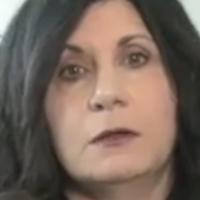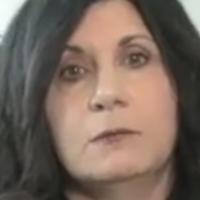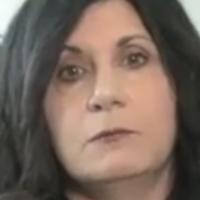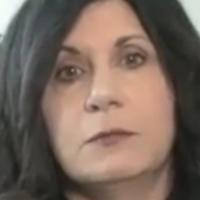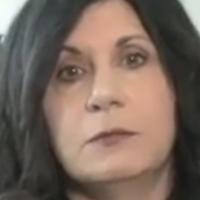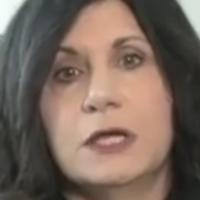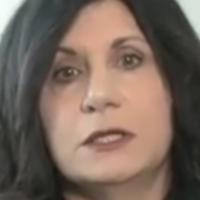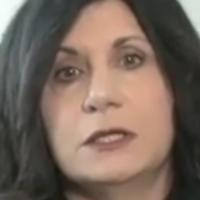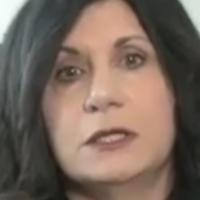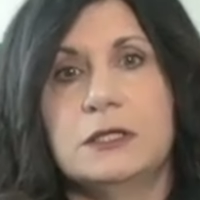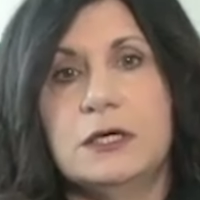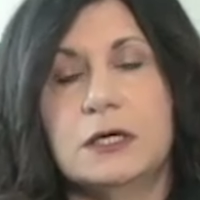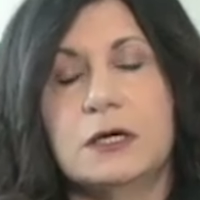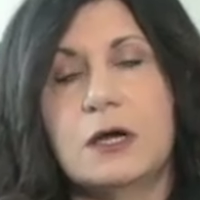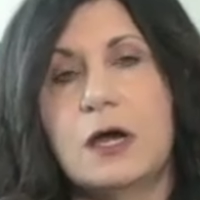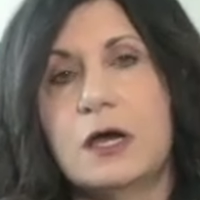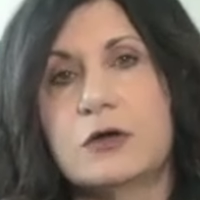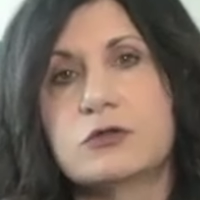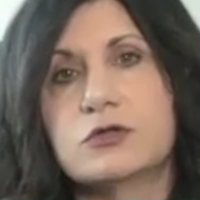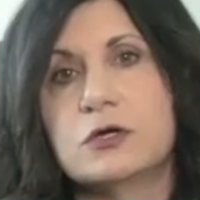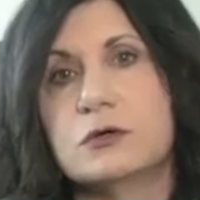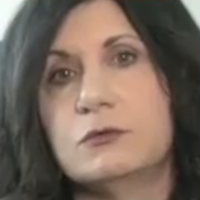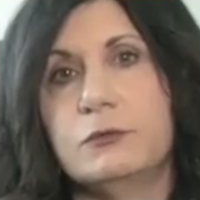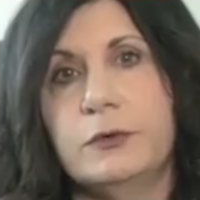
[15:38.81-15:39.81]
Many
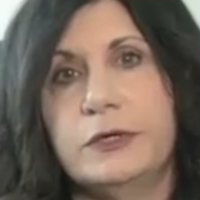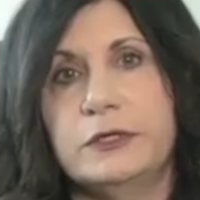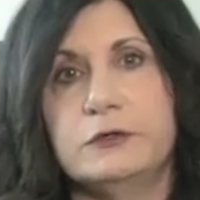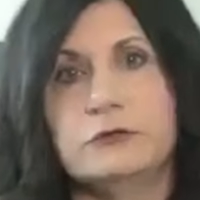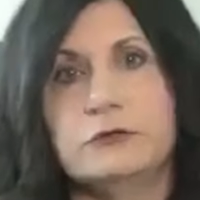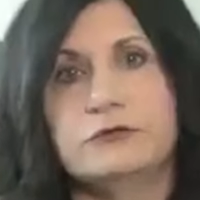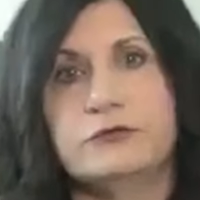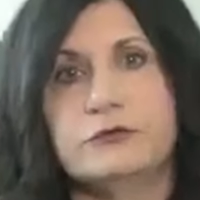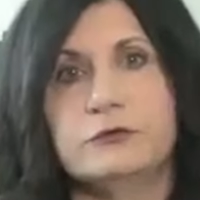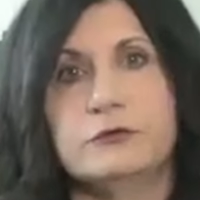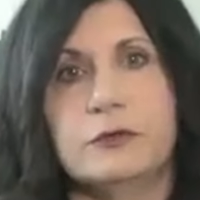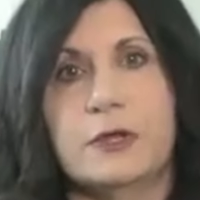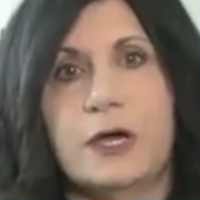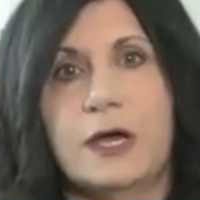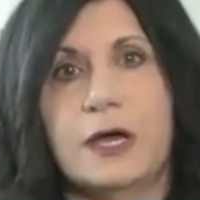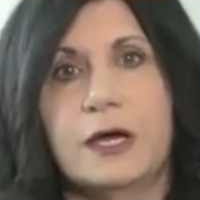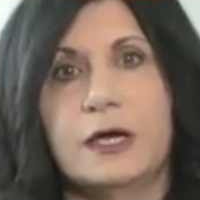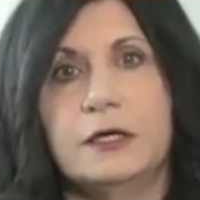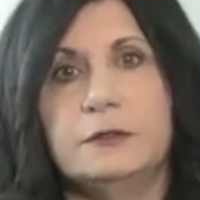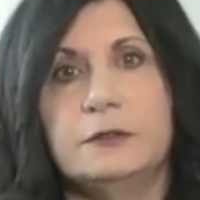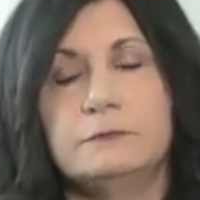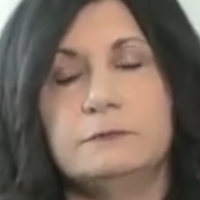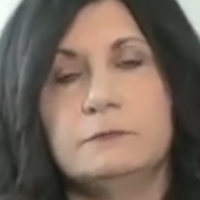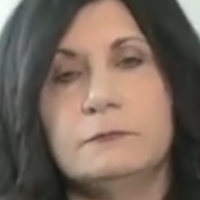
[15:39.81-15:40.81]
Akashic readers do
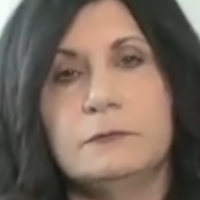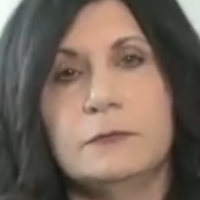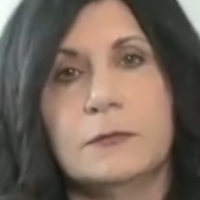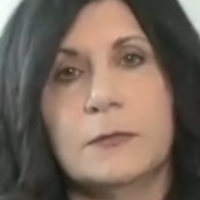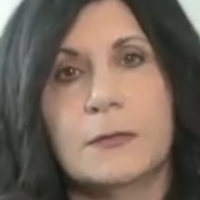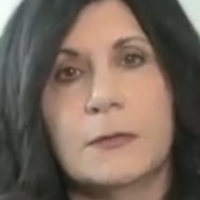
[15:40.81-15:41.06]
that.